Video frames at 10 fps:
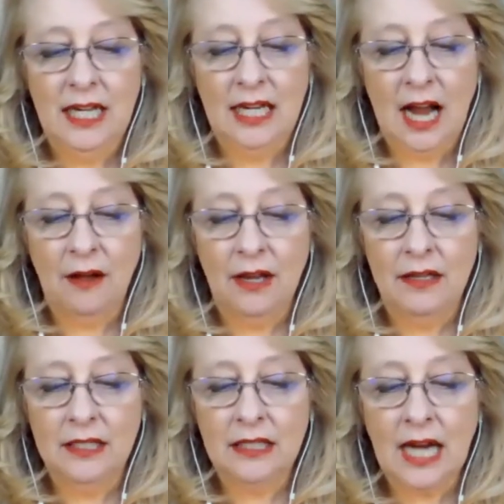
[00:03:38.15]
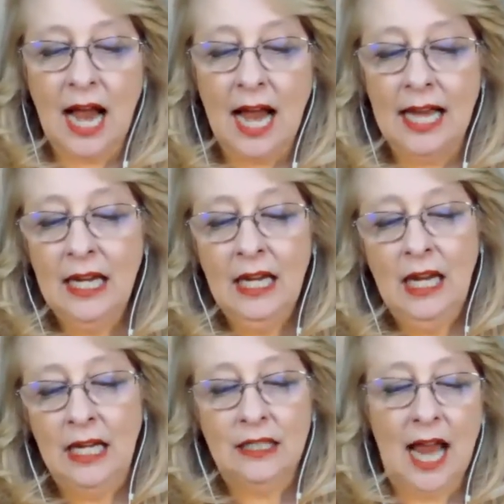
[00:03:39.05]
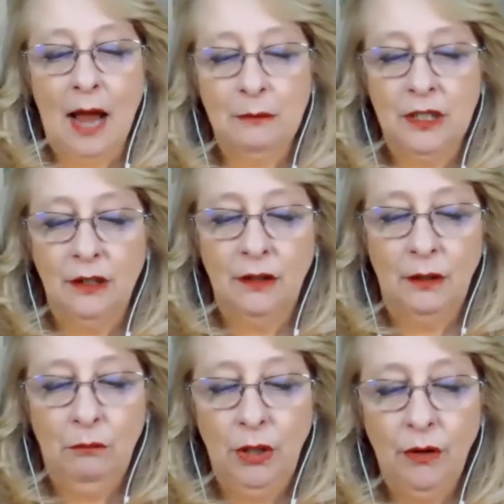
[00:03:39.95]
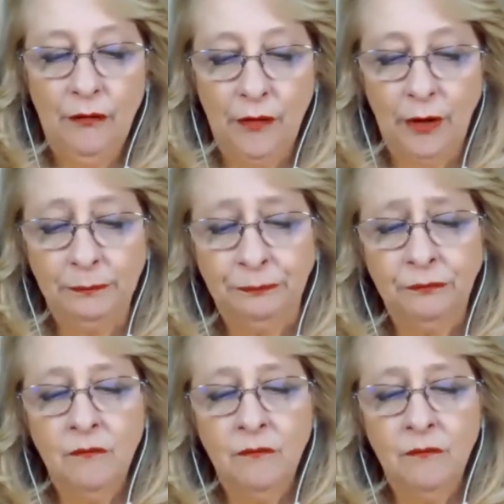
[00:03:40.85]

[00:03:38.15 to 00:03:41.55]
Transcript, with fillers: see it out in the sky. It's absolutely beautiful.